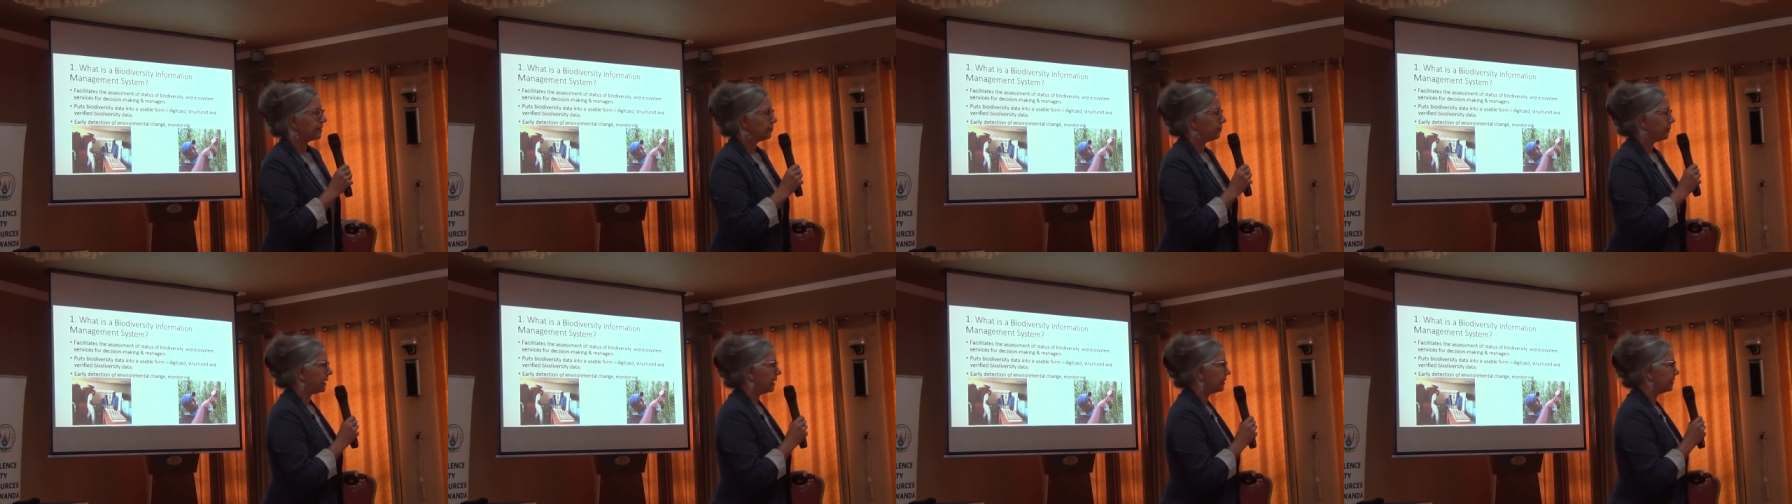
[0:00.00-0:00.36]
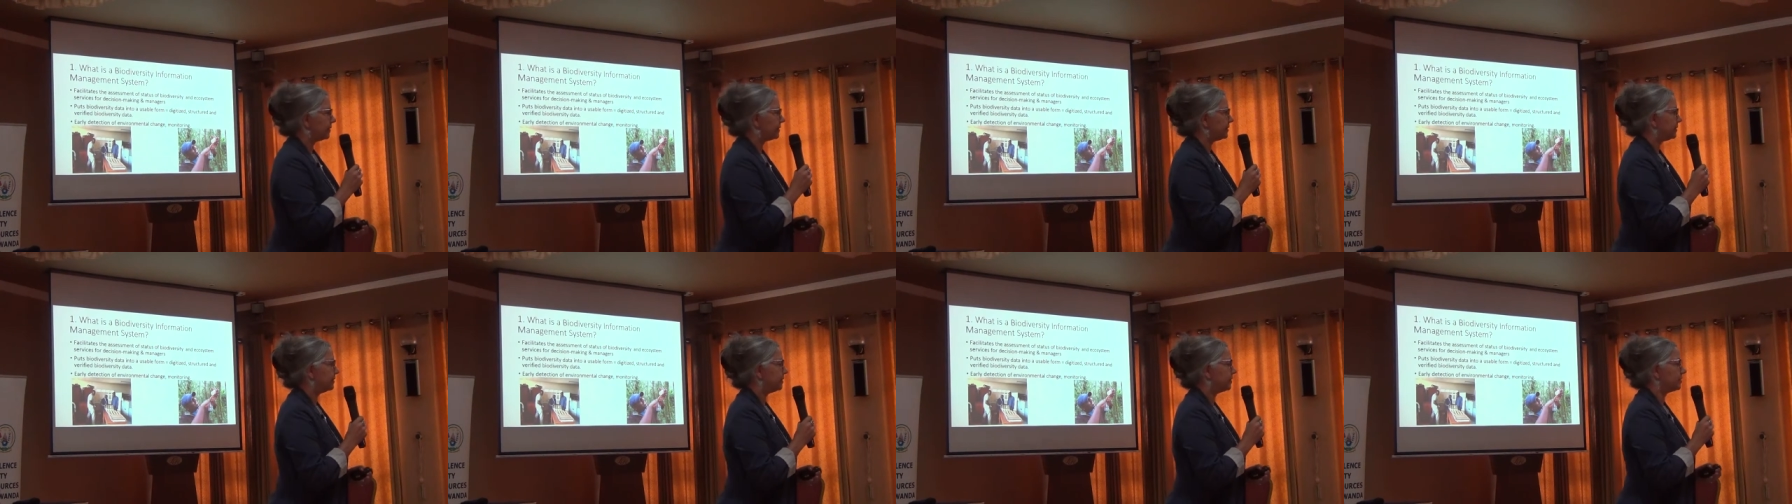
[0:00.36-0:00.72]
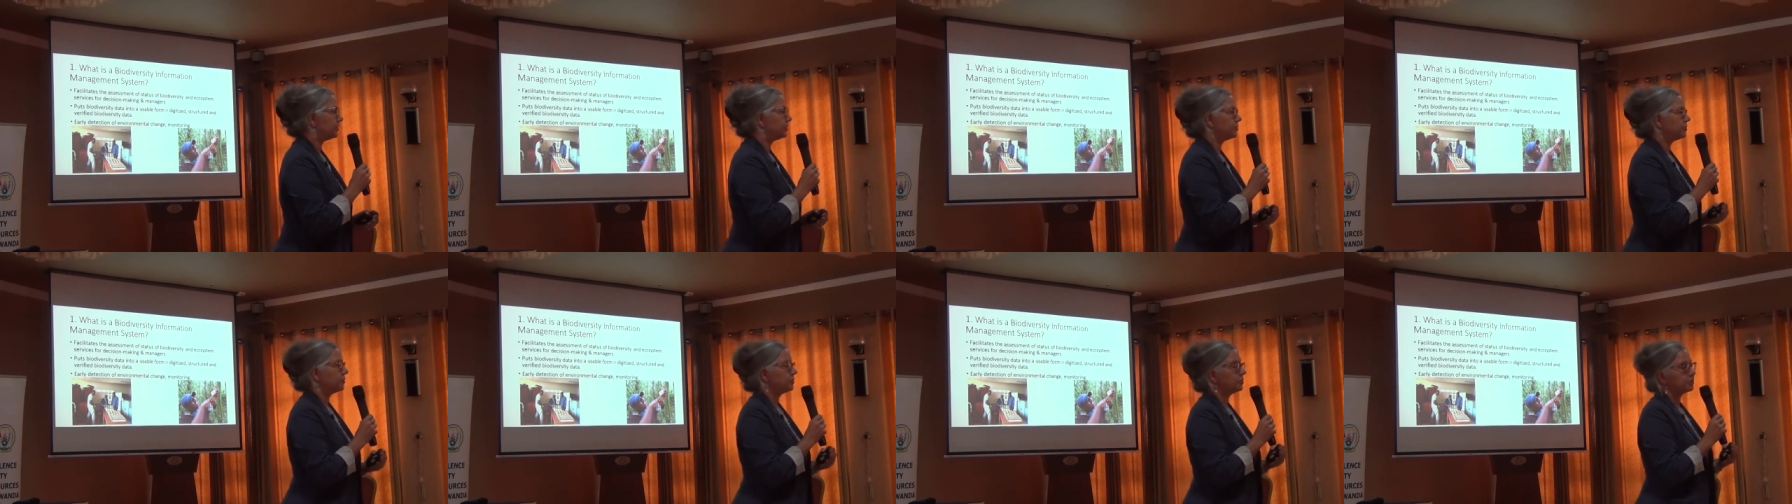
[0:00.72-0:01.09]
the best
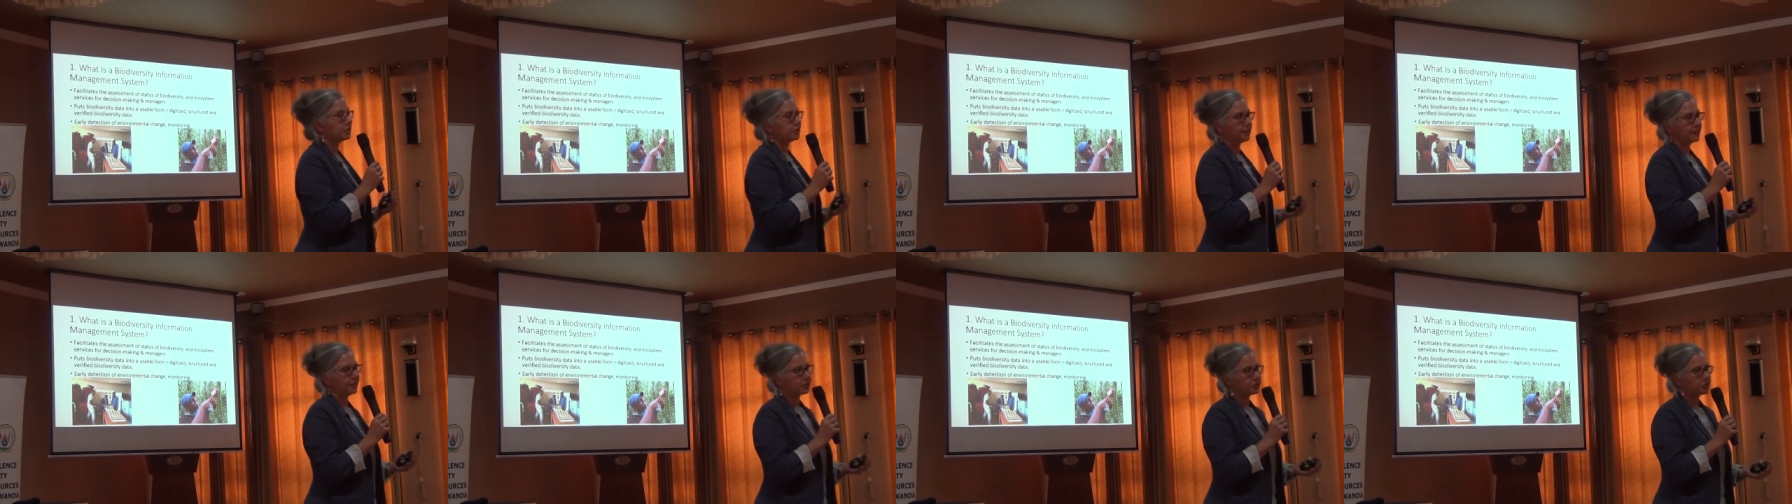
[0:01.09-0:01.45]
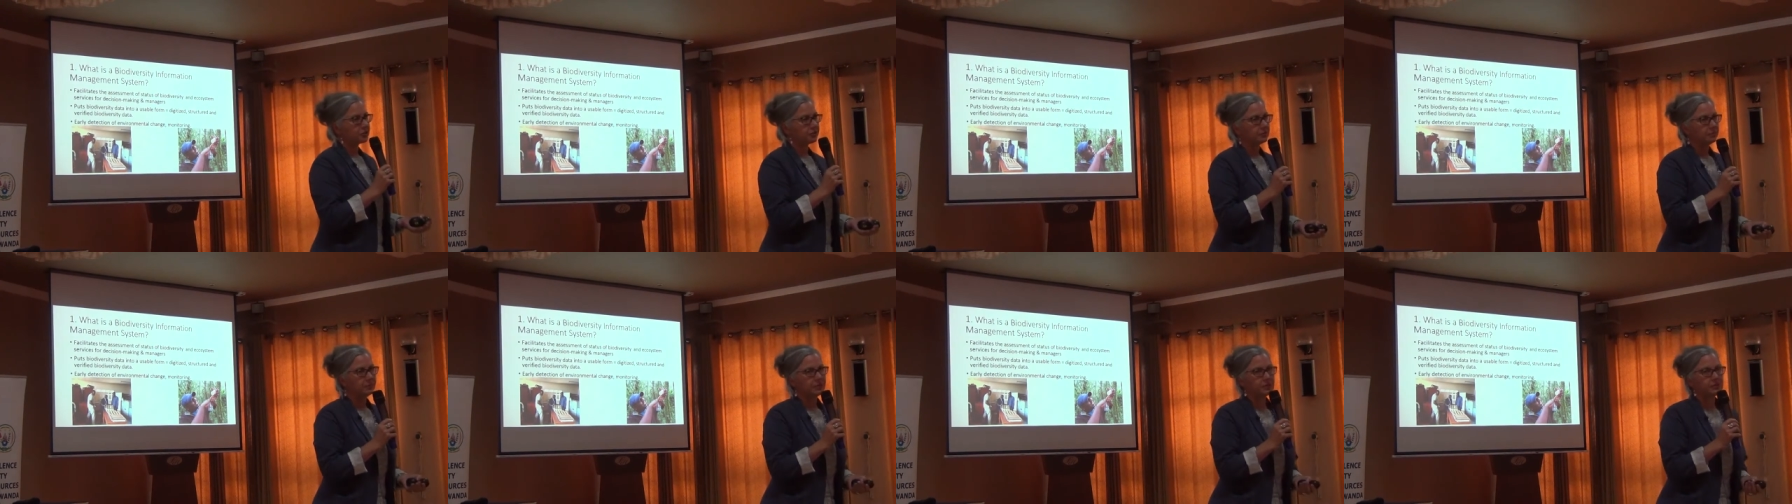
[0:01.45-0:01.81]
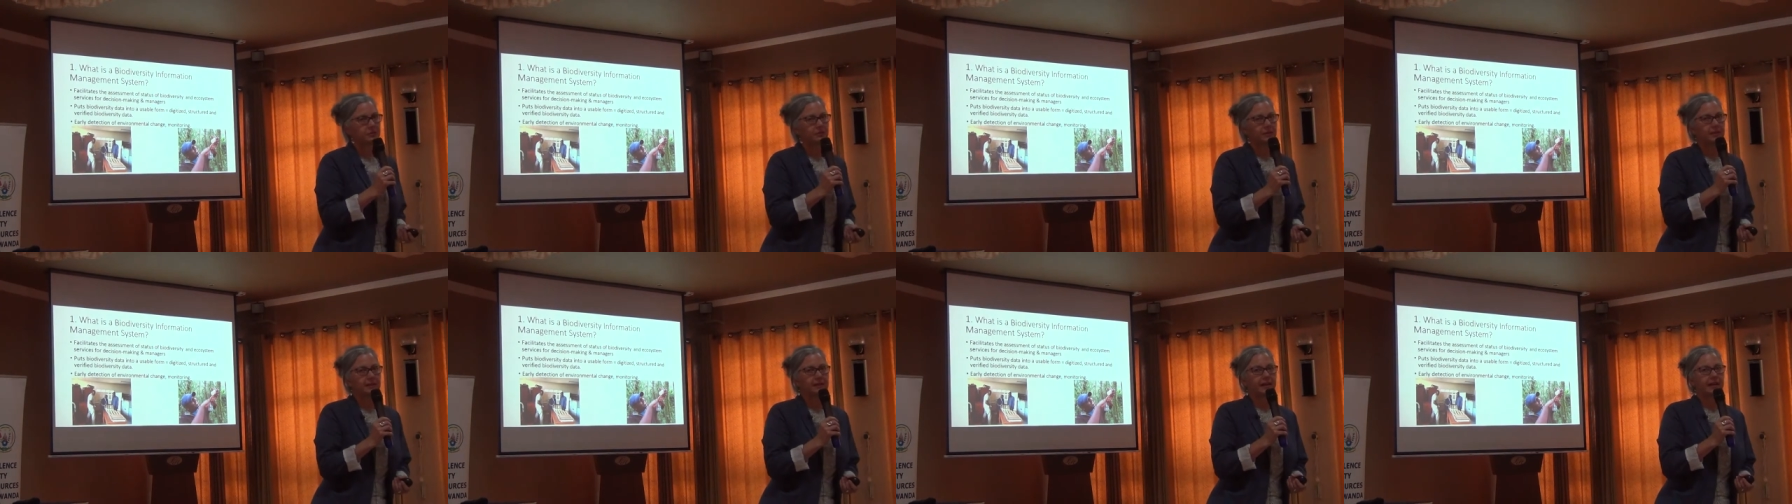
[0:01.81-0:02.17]
institution that should be
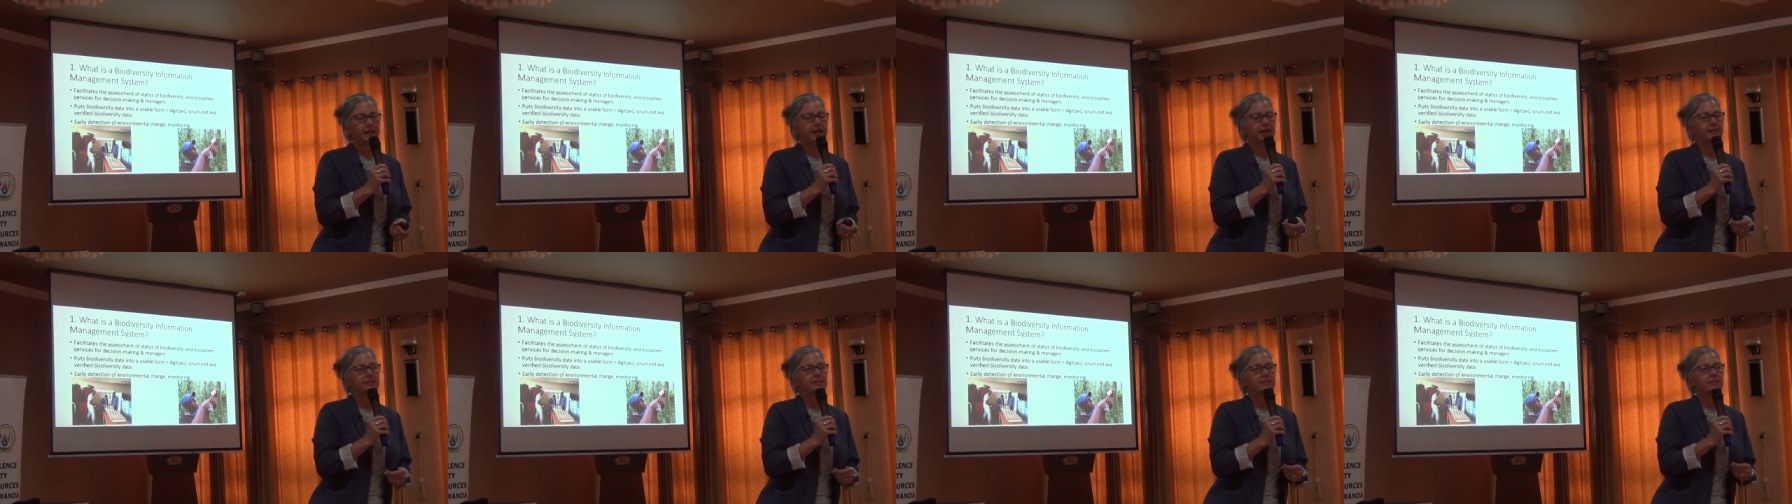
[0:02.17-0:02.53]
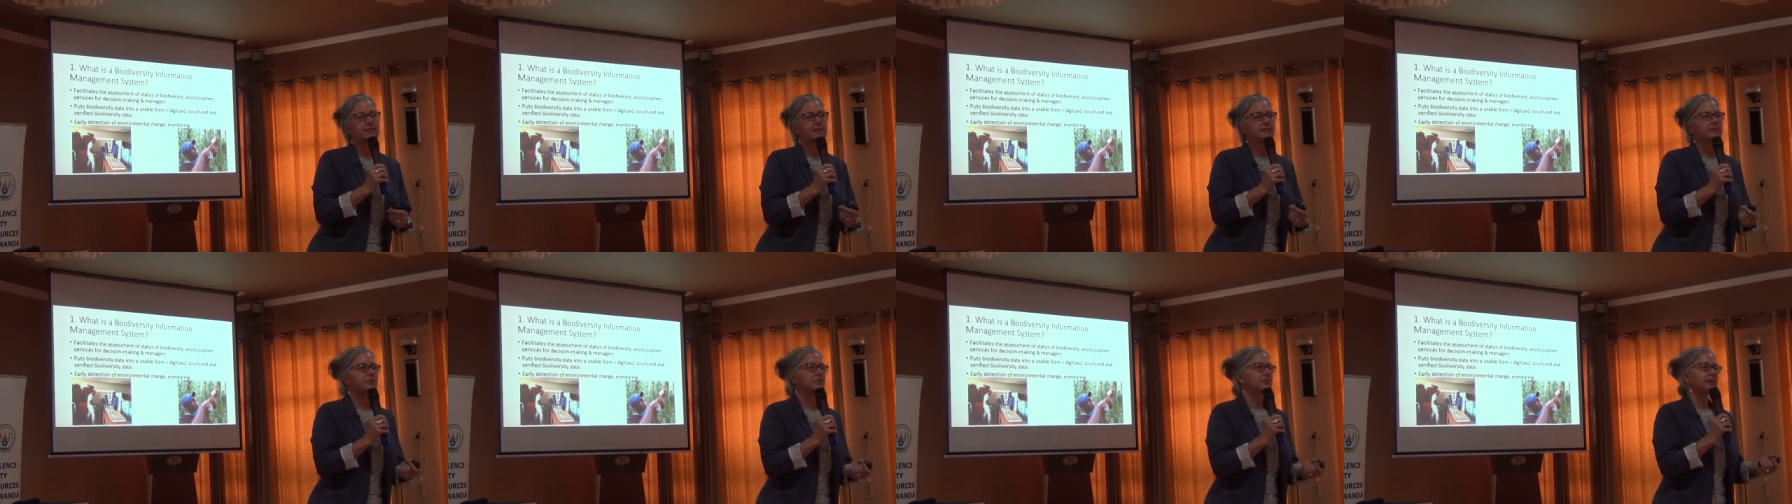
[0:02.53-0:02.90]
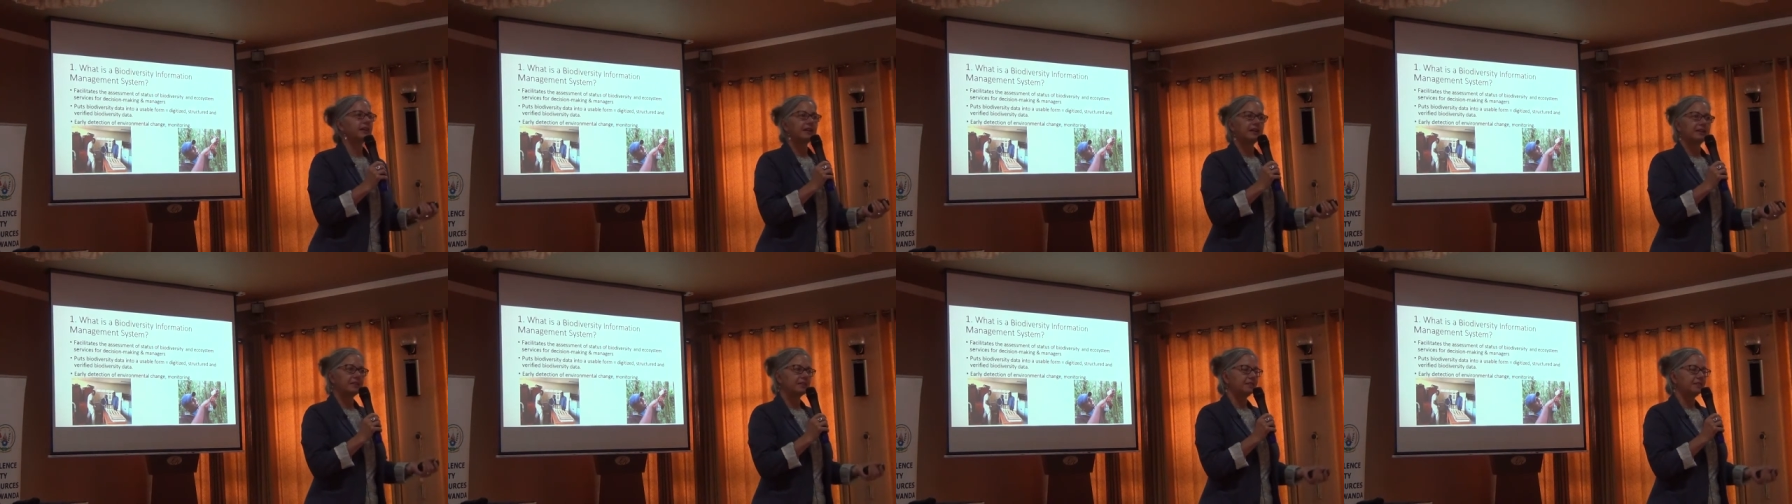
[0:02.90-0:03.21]
doing that, and the center again